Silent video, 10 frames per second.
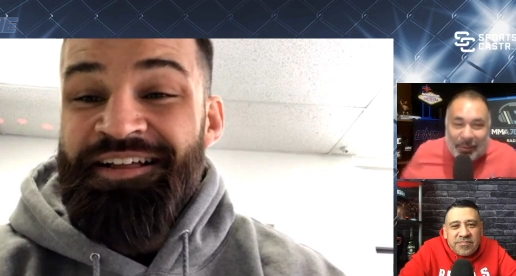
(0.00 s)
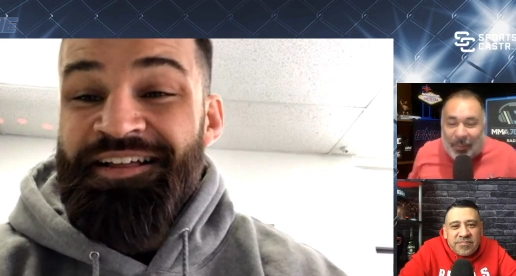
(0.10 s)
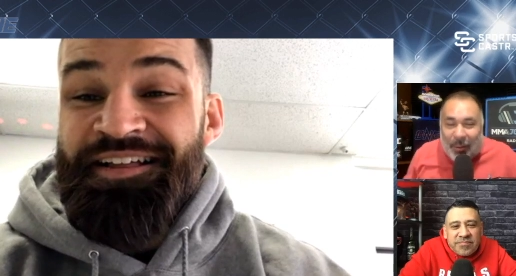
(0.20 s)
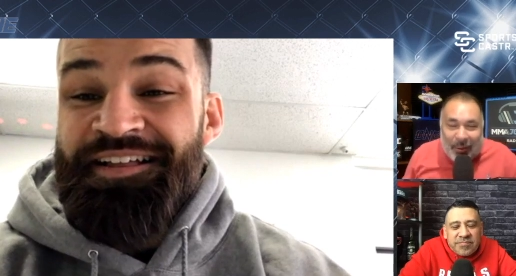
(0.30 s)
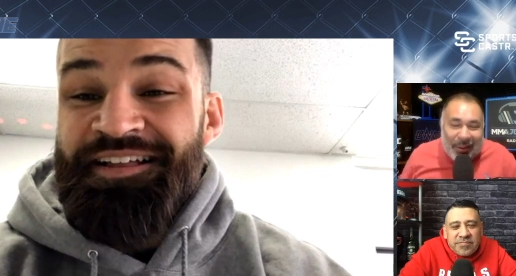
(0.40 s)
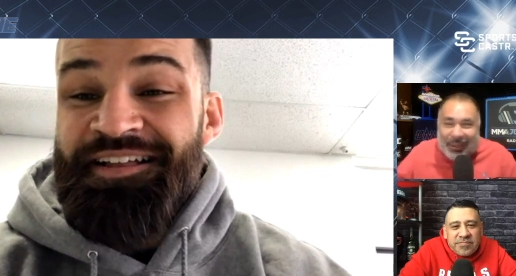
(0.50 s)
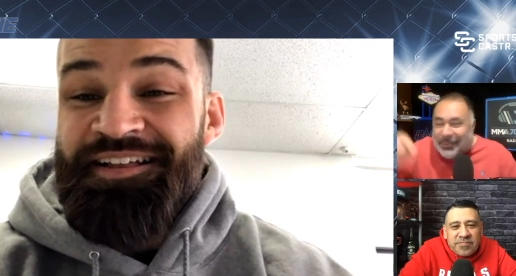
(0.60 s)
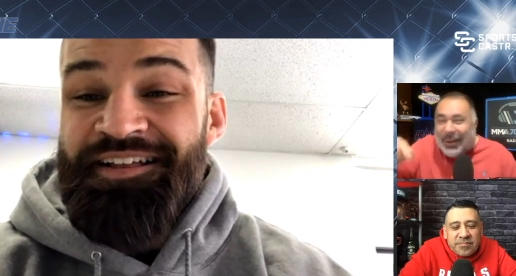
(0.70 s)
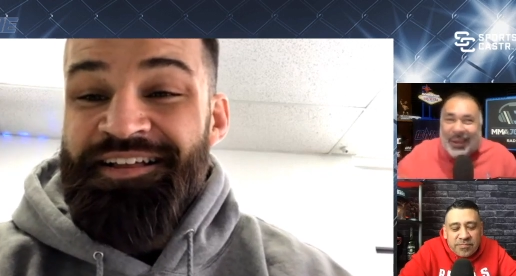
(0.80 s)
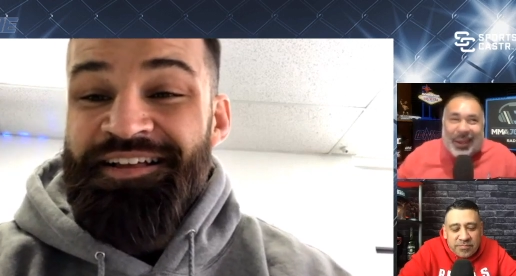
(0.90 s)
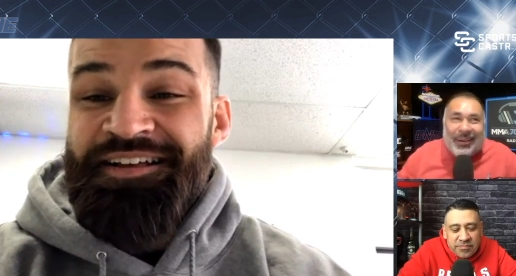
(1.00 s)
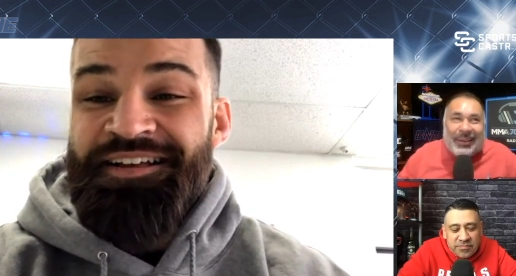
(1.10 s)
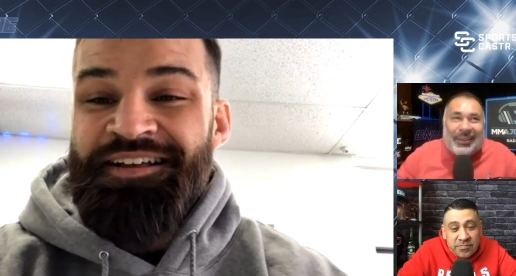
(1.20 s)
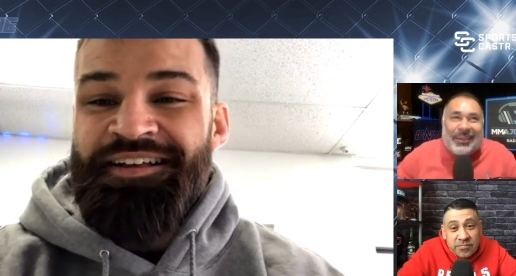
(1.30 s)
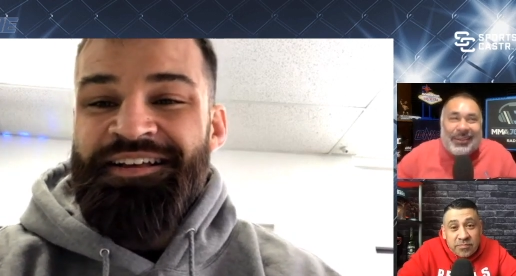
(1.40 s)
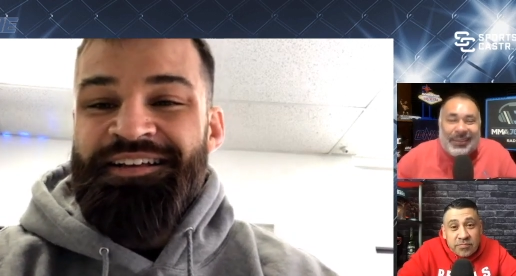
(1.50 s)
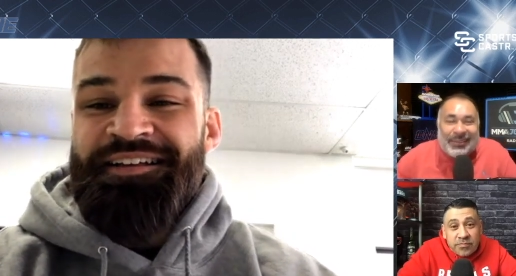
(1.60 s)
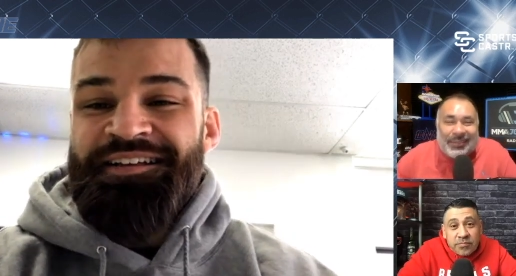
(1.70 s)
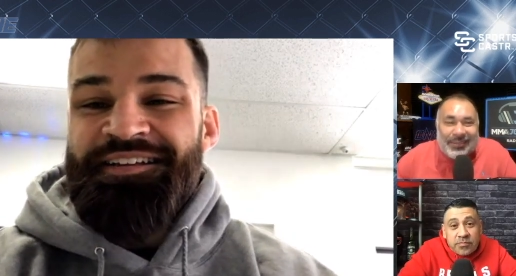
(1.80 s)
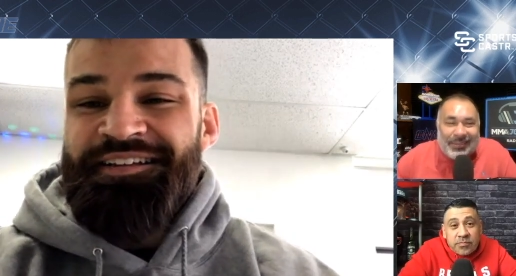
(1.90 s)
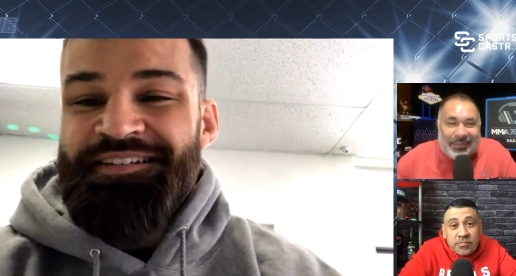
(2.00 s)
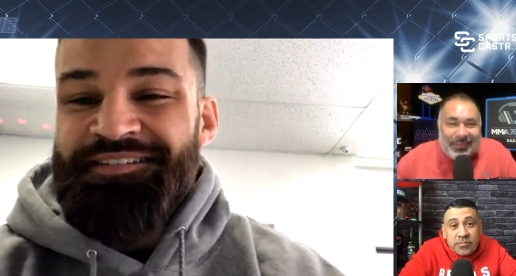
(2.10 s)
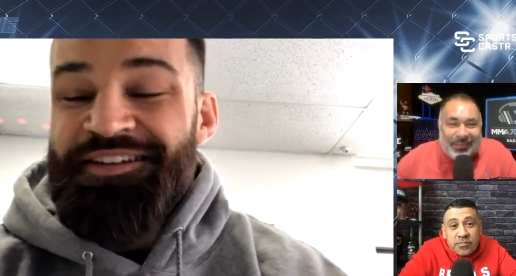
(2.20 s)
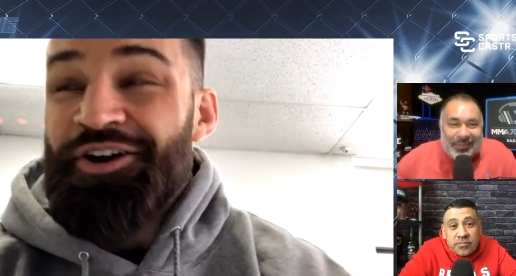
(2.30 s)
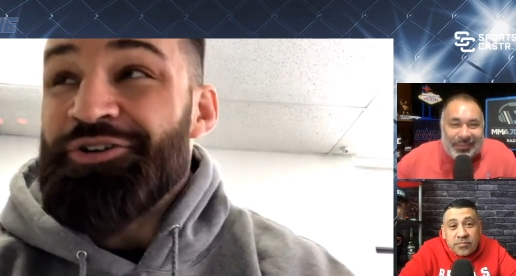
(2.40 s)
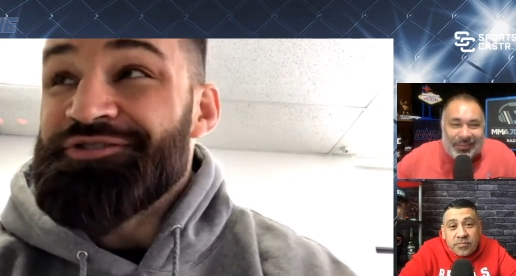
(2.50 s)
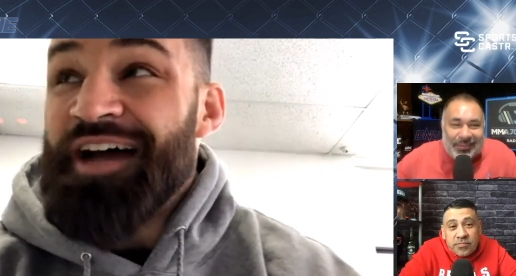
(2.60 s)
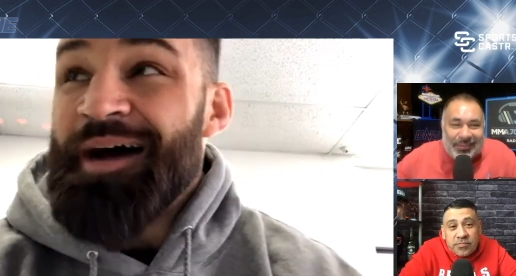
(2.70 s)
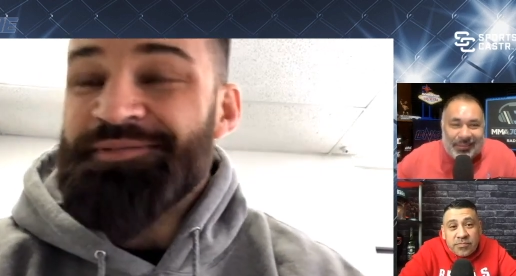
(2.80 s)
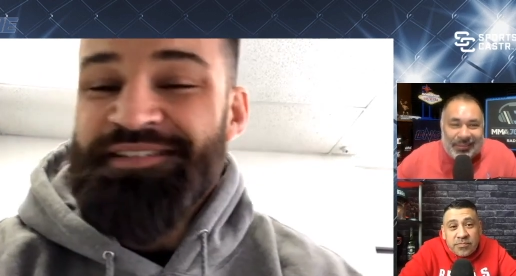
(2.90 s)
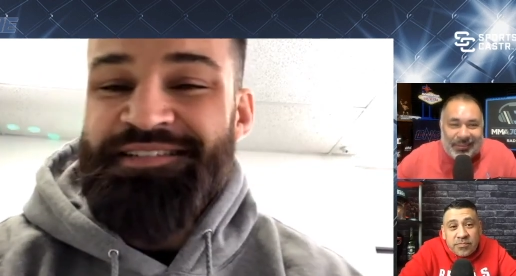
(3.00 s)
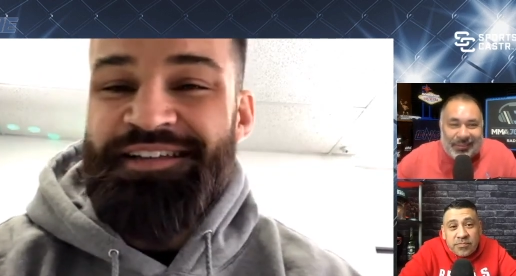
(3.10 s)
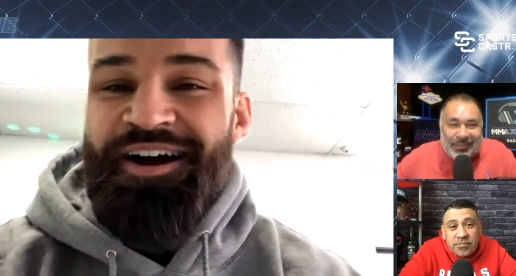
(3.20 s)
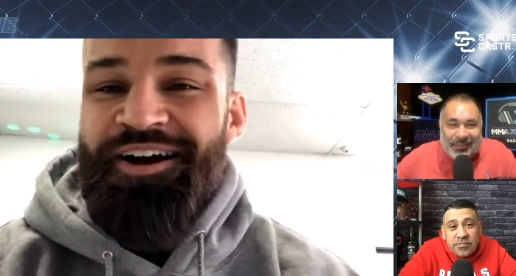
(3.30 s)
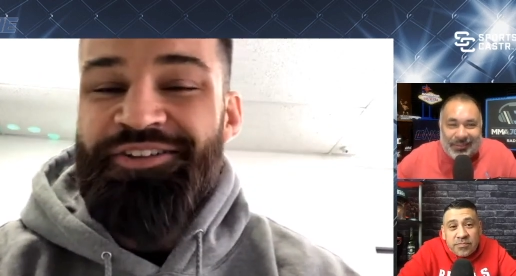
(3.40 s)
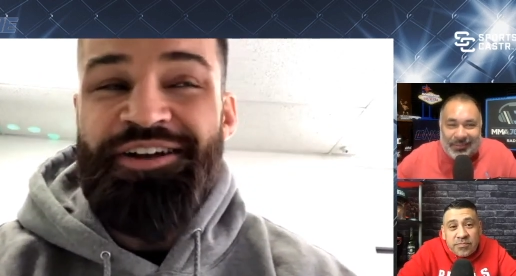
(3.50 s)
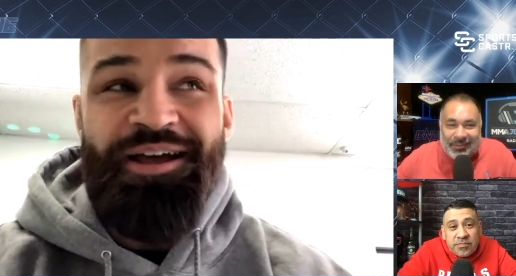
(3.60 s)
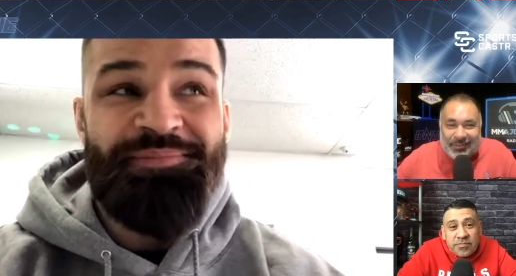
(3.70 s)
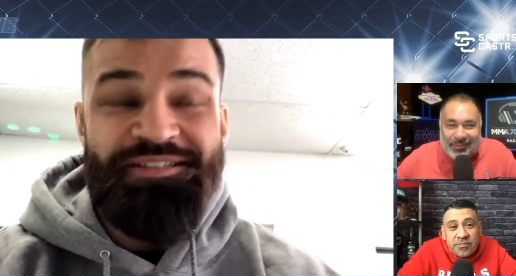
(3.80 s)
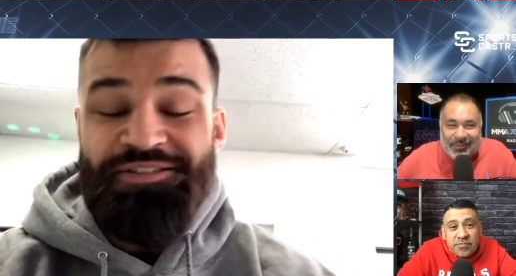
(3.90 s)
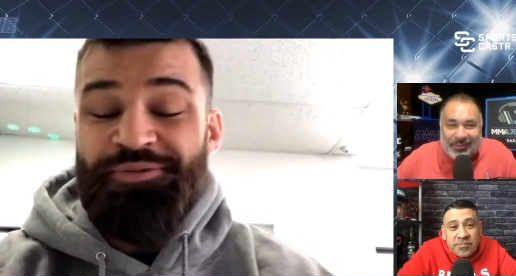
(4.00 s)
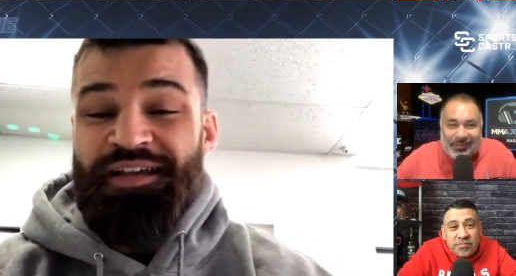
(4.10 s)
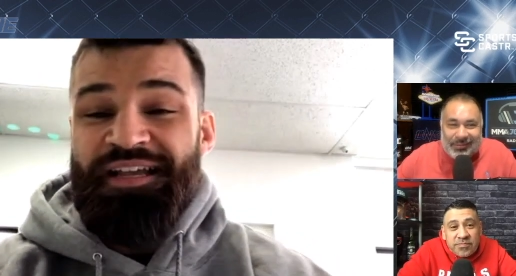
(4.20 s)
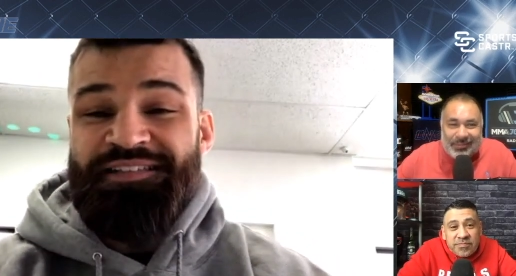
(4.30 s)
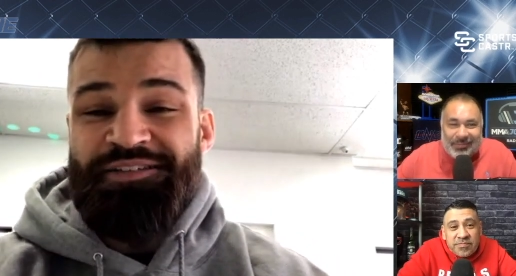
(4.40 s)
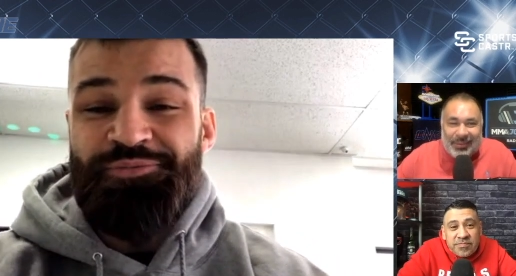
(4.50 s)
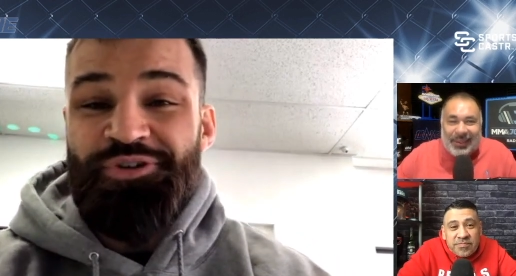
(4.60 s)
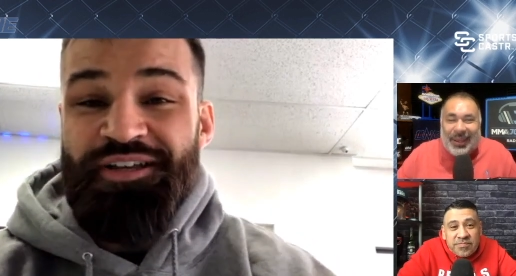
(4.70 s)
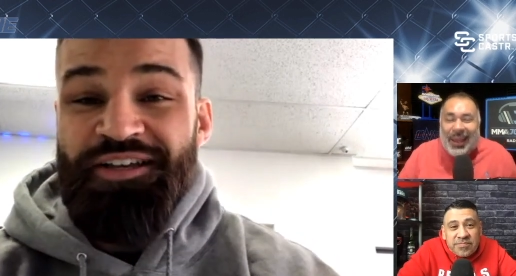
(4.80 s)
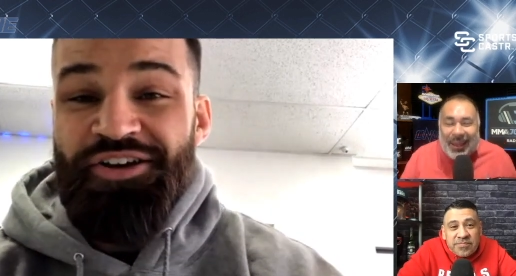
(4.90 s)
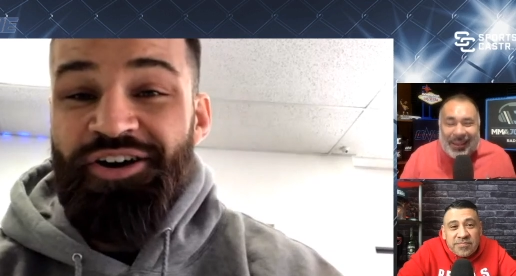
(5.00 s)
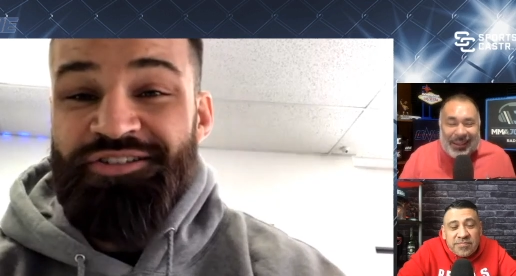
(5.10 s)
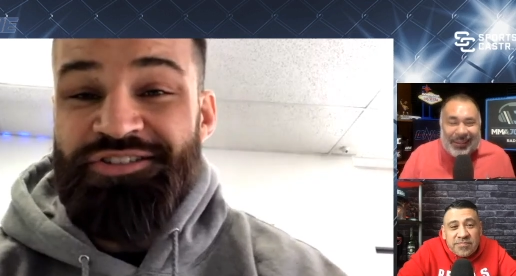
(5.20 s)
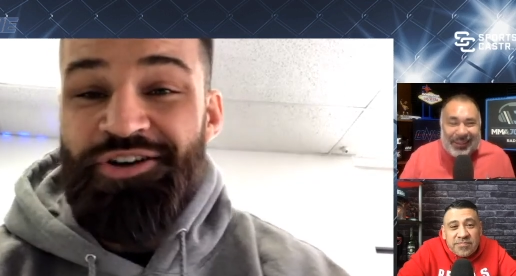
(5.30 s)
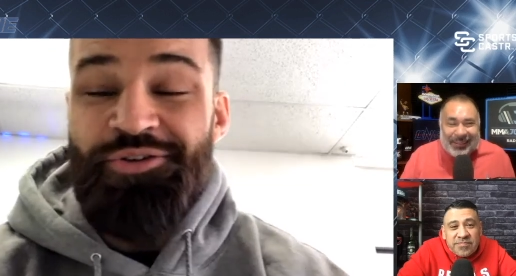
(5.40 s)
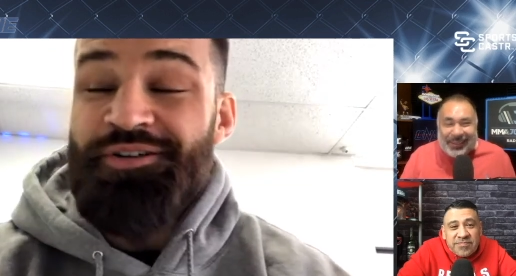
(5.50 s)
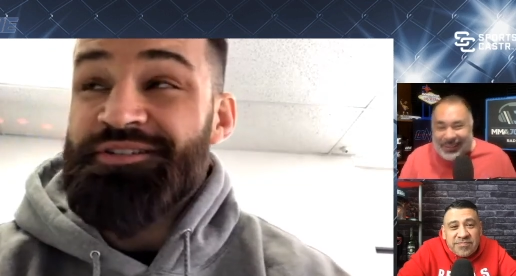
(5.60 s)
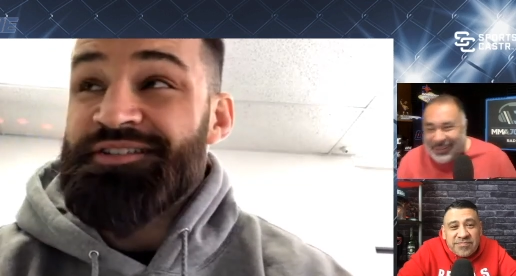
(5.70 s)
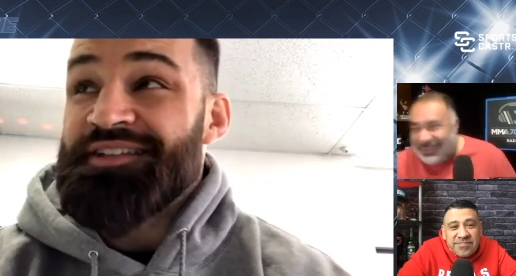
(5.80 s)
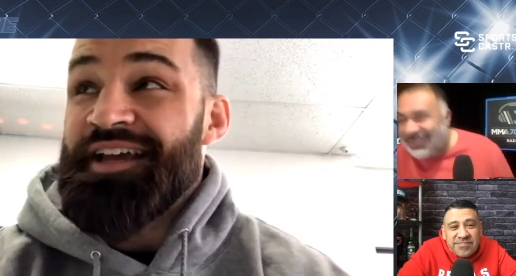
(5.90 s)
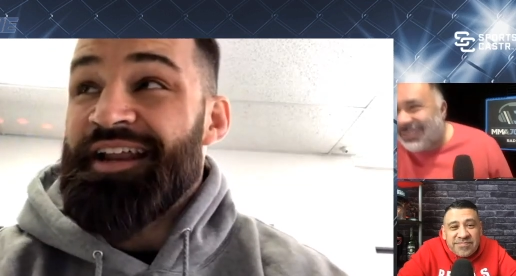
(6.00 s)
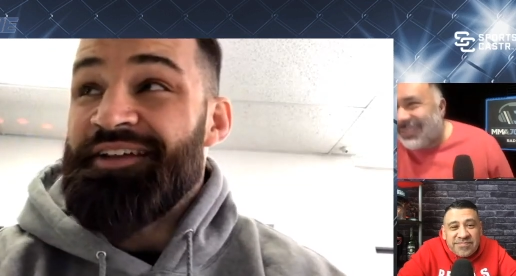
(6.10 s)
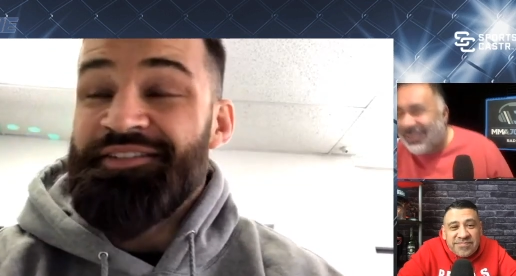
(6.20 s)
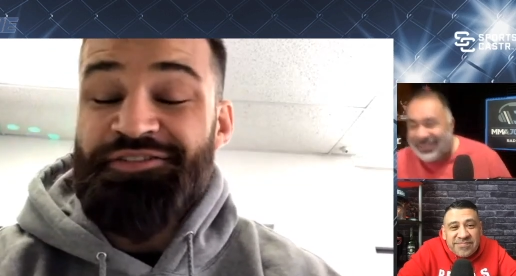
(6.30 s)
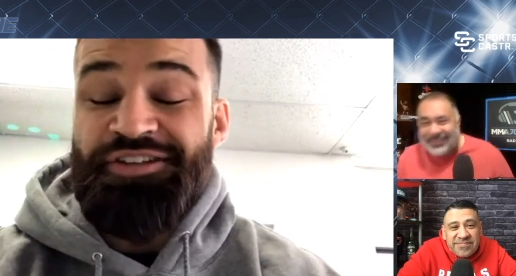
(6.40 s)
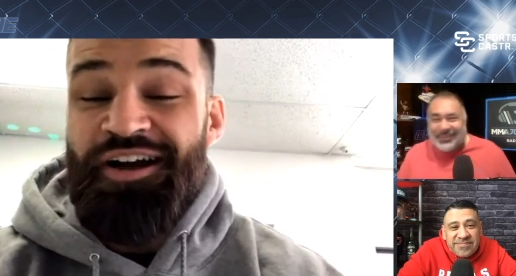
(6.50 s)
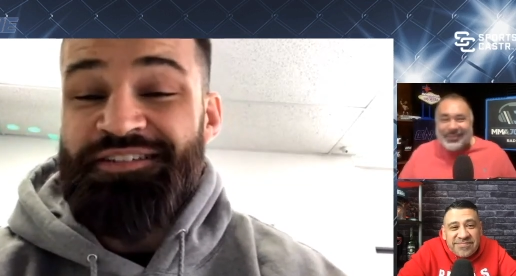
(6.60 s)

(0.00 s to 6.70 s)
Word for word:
Speaker 1: to put it in my wallet. That's my guy right there.
Speaker 2: Yo, Tops needs to holler at me so we can get some rookie cards going because they didn't even